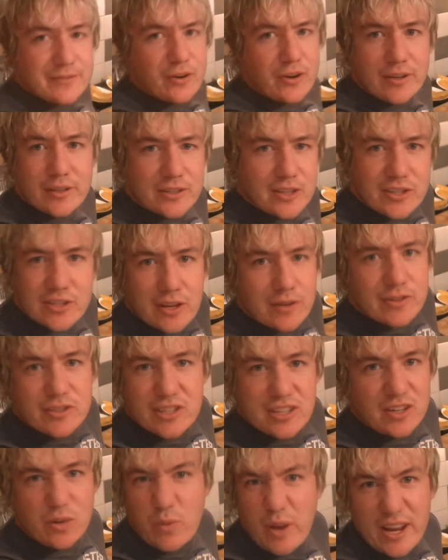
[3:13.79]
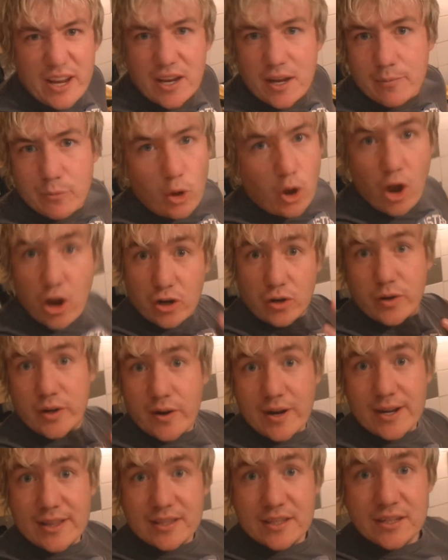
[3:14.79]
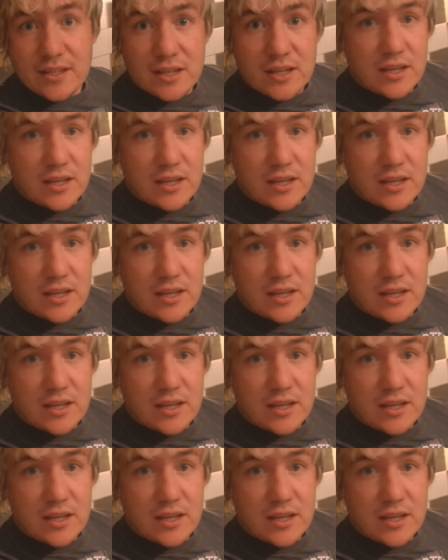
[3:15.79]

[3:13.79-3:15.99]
fine because I'm just going to wait here. I'm not hungry or anything.